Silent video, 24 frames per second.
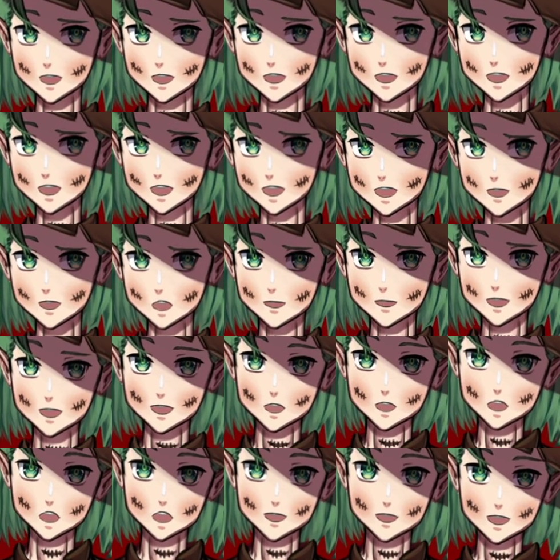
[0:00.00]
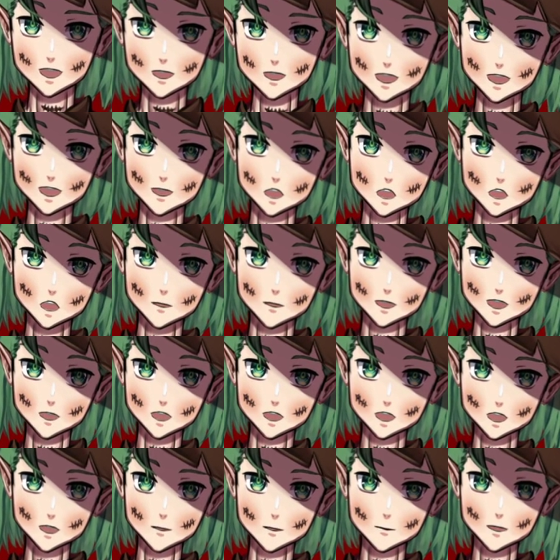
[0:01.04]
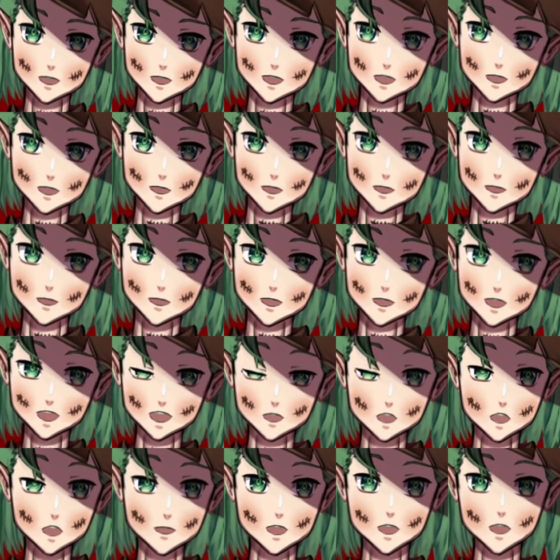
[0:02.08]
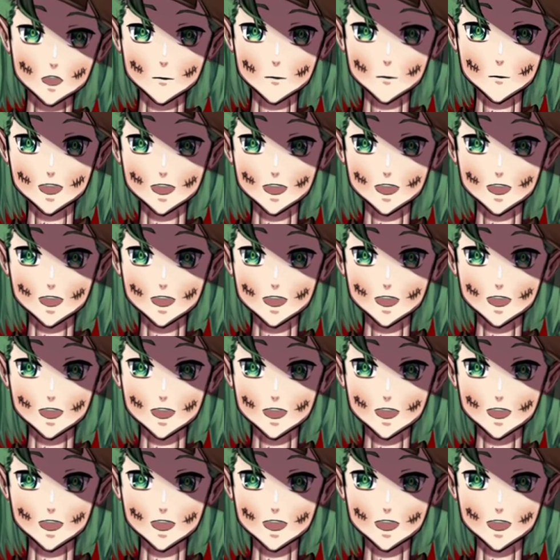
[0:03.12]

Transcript: where those crystals are used, which is fucking